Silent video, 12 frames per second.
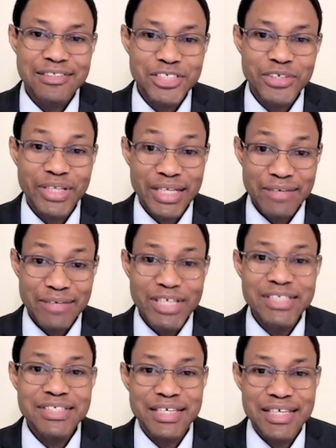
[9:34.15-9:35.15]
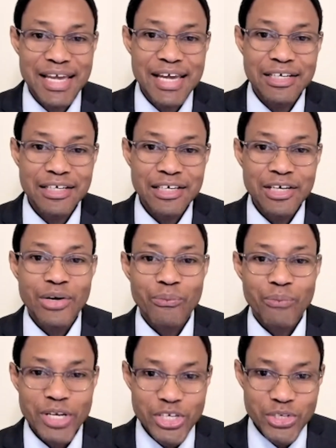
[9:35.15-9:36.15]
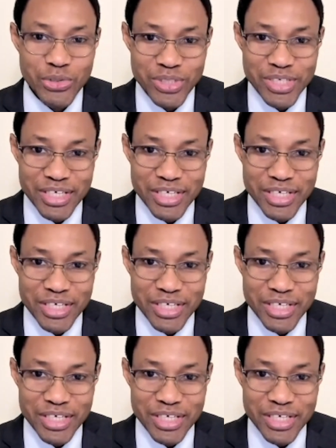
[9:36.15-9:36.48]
So that once again, when you